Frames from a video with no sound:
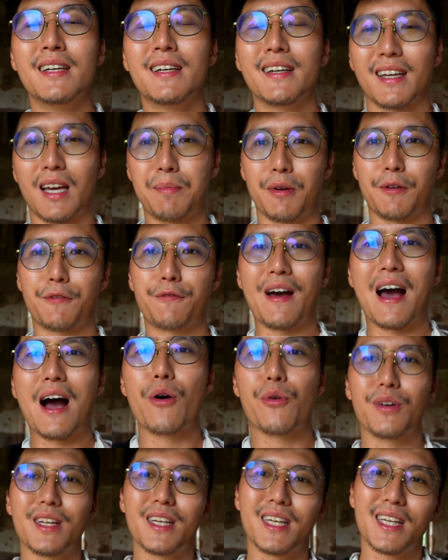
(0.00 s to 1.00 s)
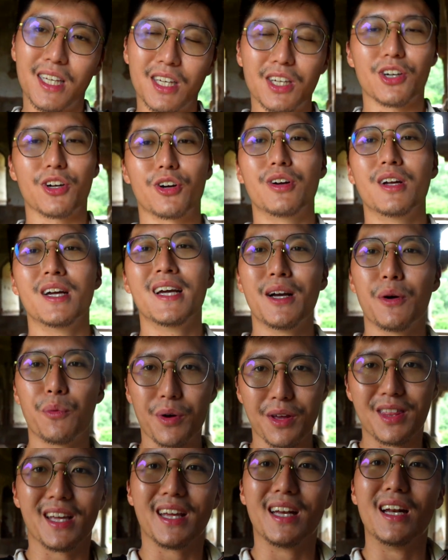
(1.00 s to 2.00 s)
can be found here
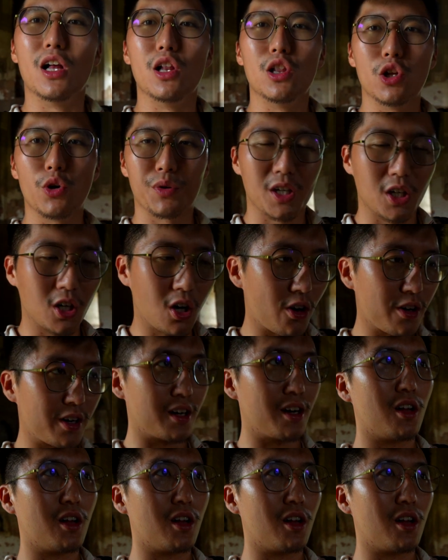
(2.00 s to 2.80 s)
within Lodhi Garden.